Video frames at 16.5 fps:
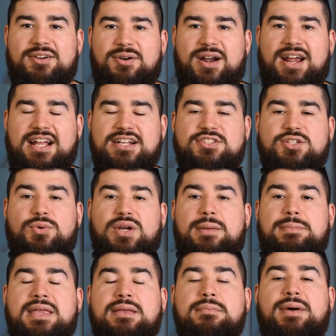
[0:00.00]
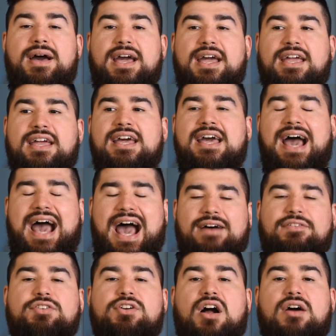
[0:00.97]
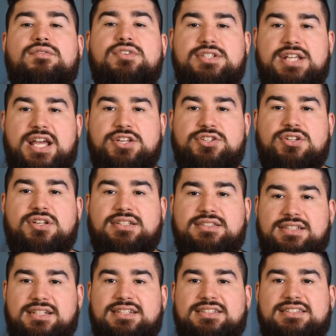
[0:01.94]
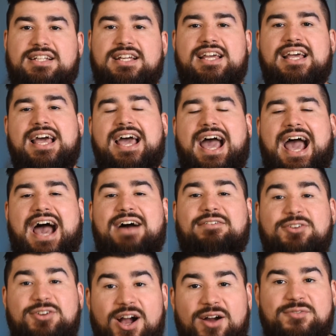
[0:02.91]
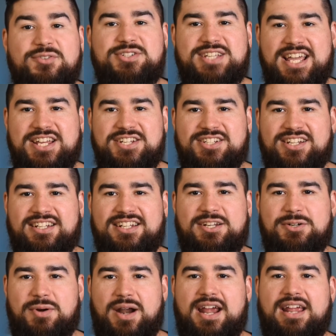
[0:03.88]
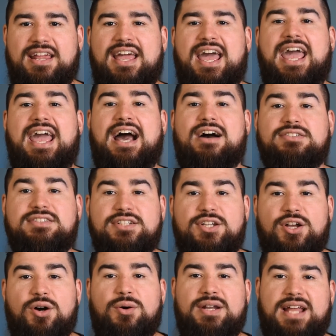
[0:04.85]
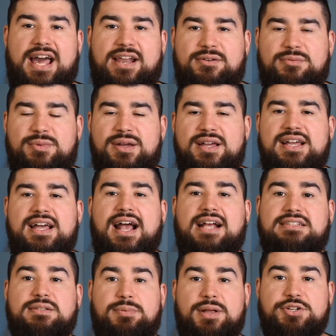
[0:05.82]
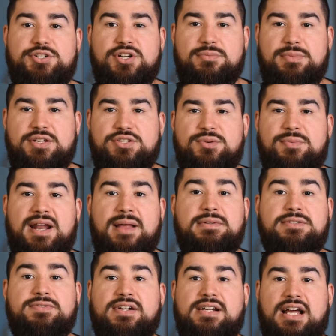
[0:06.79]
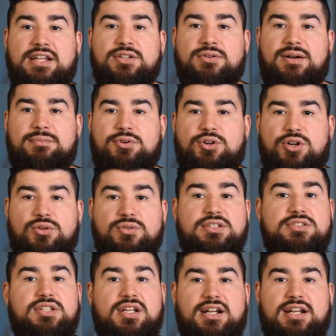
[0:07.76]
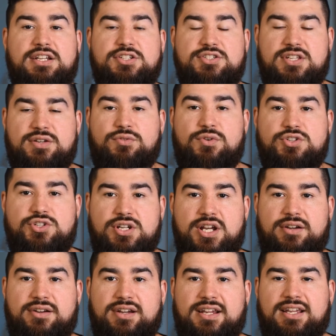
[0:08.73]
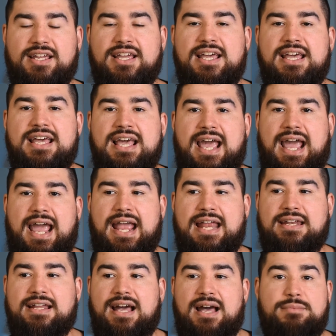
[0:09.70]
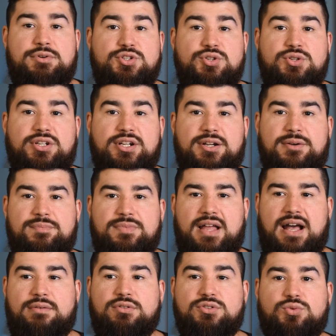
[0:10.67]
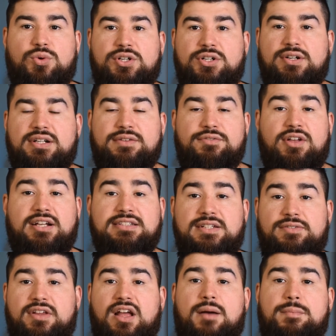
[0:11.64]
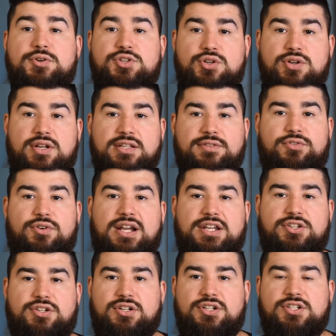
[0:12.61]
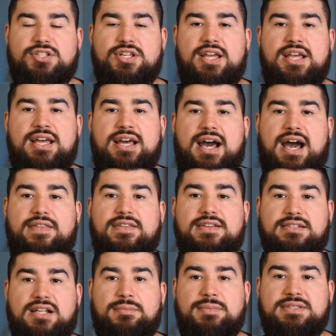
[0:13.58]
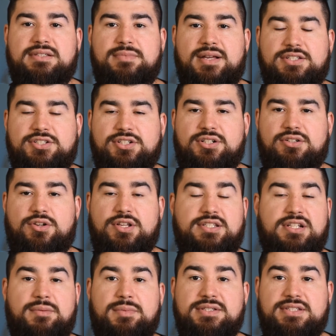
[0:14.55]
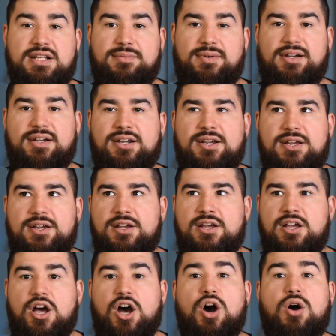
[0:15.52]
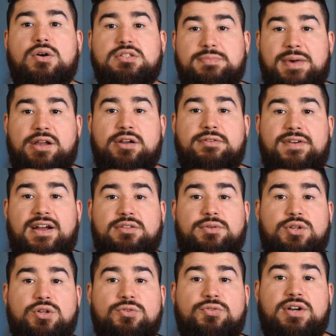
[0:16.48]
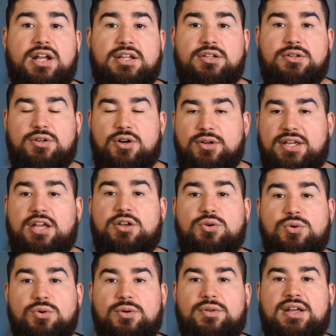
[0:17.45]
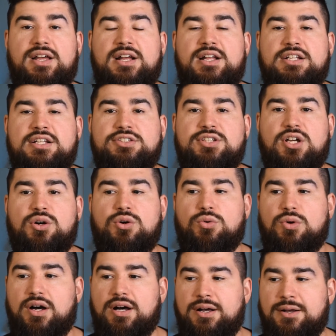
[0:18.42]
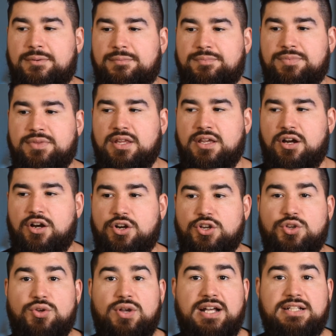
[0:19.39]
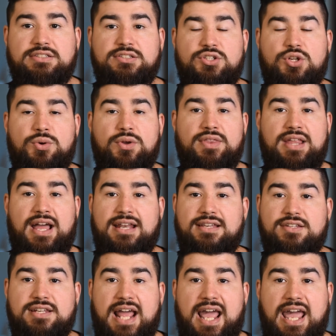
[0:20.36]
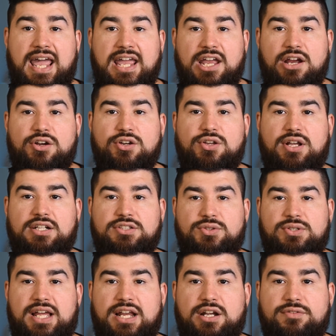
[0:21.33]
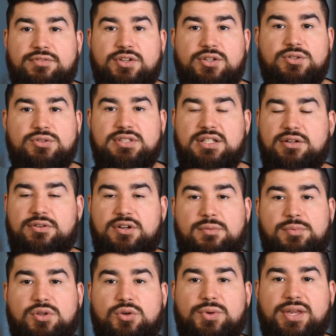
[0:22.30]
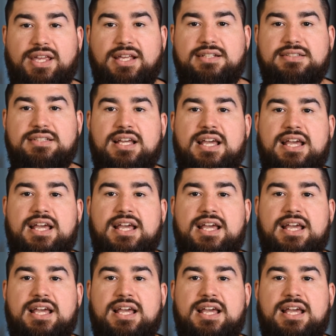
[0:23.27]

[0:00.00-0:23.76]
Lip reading: right? And so what I mean by have a conversation is this. Have a conversation, right? Hey, how's it going, Adam? It's a pleasure to meet you. My name is Fernando. I'm currently studying in civil engineering and I'm a junior. I was wondering if you guys have any opportunities for interns this coming semester or this coming summer. Oh, as a matter of fact, you do, Fernando. Okay, cool. So are you guys doing that today? Are you guys doing interviews in a couple of weeks?